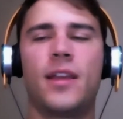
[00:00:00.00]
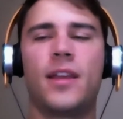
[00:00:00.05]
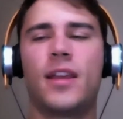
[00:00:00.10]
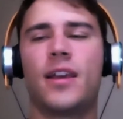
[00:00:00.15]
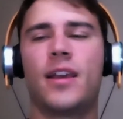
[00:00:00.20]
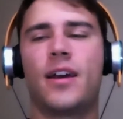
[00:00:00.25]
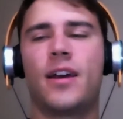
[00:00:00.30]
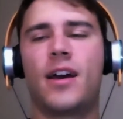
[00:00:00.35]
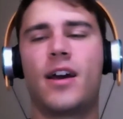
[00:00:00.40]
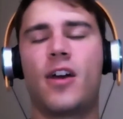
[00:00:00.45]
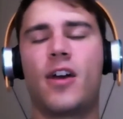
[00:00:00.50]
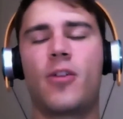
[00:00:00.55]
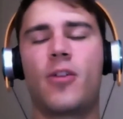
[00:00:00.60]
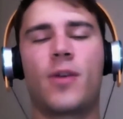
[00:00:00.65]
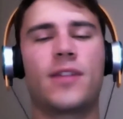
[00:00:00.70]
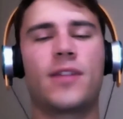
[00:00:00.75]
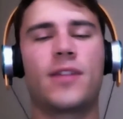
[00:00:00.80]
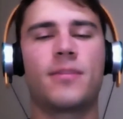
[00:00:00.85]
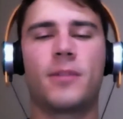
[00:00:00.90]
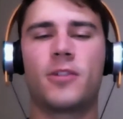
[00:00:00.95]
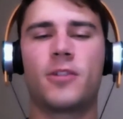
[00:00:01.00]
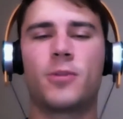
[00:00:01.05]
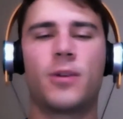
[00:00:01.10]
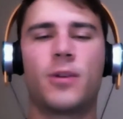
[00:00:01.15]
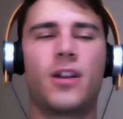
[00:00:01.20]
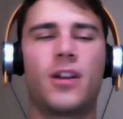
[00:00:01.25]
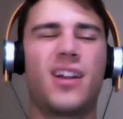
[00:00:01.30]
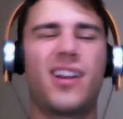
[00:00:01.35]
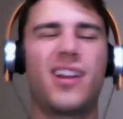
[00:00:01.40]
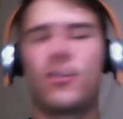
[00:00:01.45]
Otherwise, I'm on
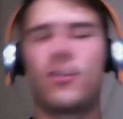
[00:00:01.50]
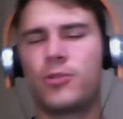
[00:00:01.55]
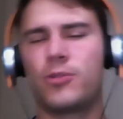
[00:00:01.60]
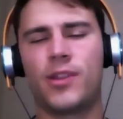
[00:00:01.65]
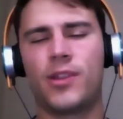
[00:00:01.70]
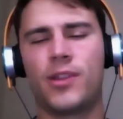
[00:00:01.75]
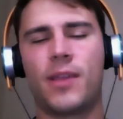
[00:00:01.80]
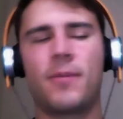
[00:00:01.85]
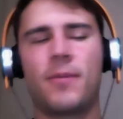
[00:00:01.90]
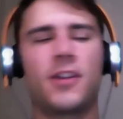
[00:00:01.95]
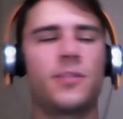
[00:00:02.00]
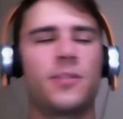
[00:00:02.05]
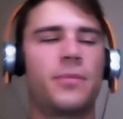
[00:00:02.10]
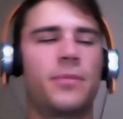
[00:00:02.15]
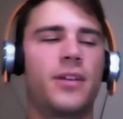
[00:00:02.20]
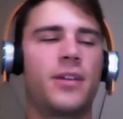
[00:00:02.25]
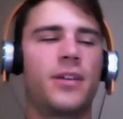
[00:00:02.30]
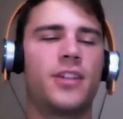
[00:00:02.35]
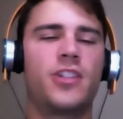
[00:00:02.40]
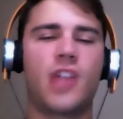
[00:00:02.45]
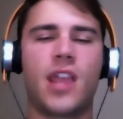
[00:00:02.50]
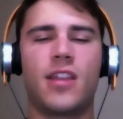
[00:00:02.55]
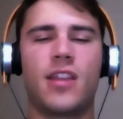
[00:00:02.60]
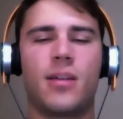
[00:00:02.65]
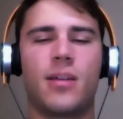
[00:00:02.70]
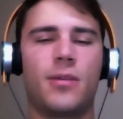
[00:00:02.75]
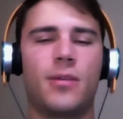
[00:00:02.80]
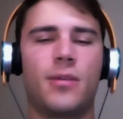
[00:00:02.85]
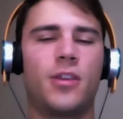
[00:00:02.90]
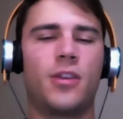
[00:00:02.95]
Twitter. I don't tweet that much, but
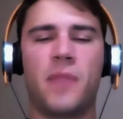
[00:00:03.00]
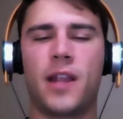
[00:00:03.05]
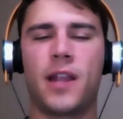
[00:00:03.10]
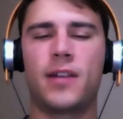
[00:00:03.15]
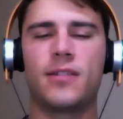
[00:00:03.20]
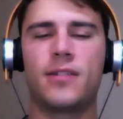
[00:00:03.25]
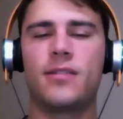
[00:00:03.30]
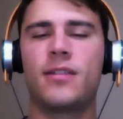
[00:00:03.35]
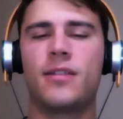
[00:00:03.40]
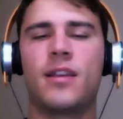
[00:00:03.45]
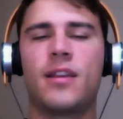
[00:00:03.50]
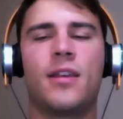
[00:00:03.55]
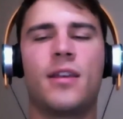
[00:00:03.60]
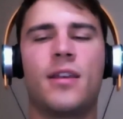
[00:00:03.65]
JWMares.